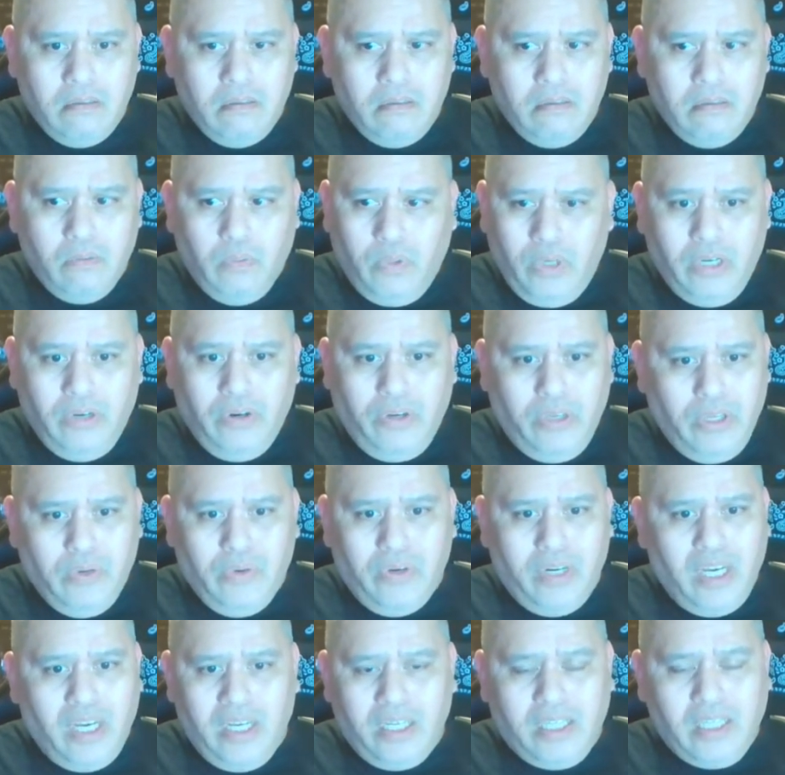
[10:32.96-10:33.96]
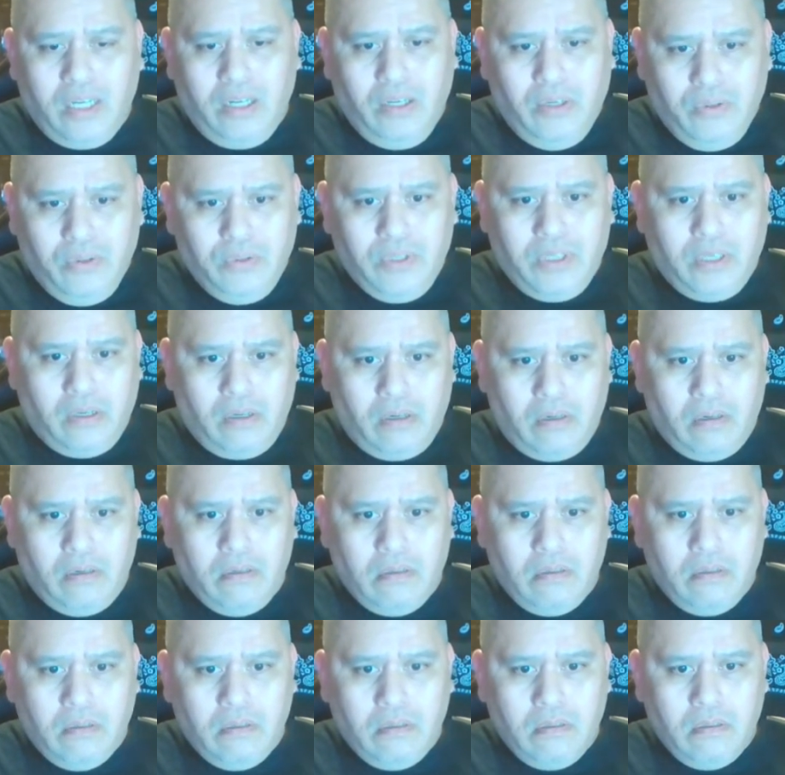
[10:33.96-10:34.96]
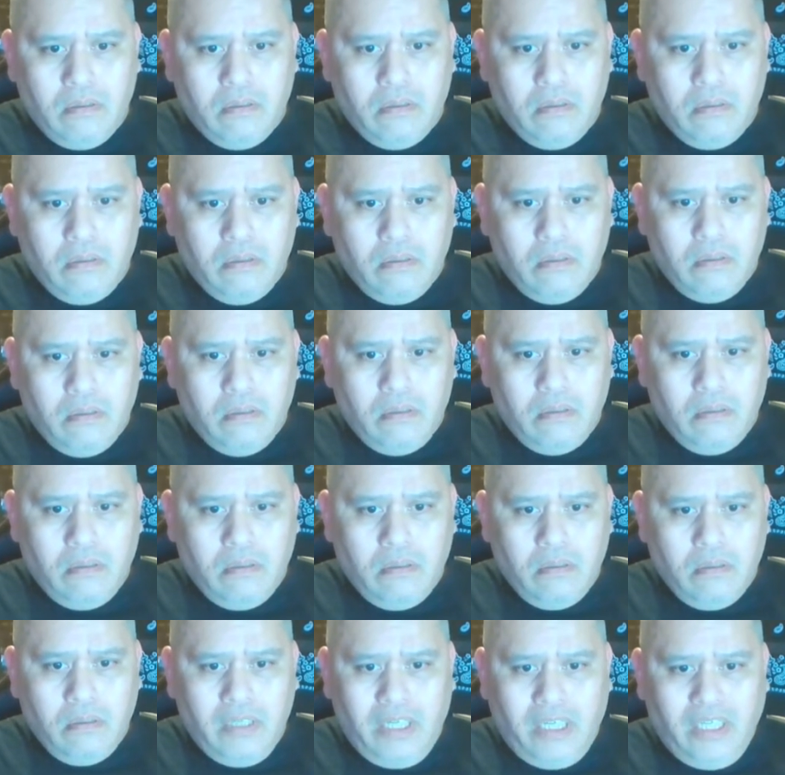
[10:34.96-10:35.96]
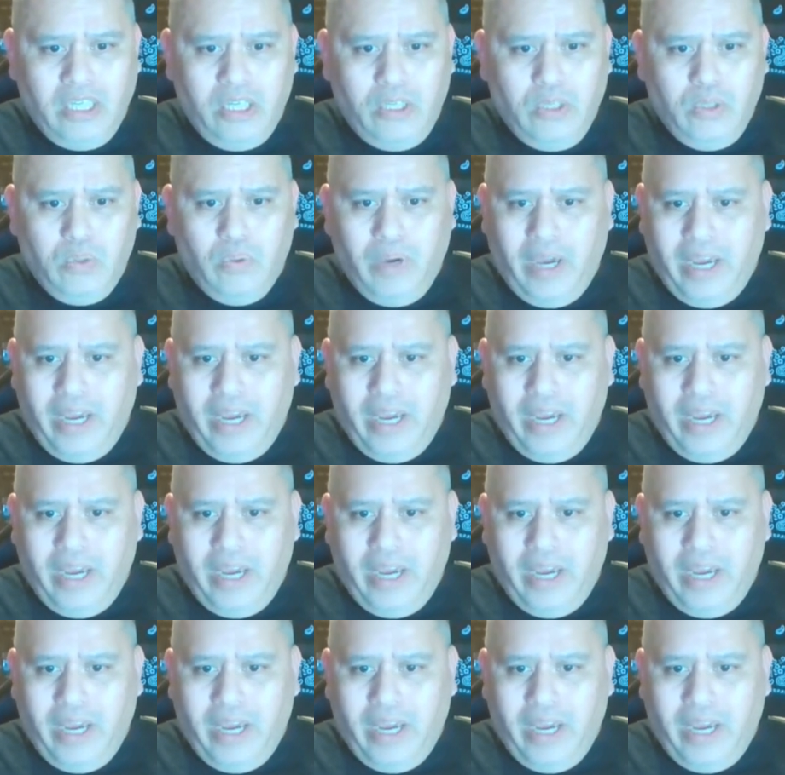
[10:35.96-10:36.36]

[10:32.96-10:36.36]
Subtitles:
Wheeler Yuta is a loser. Does he do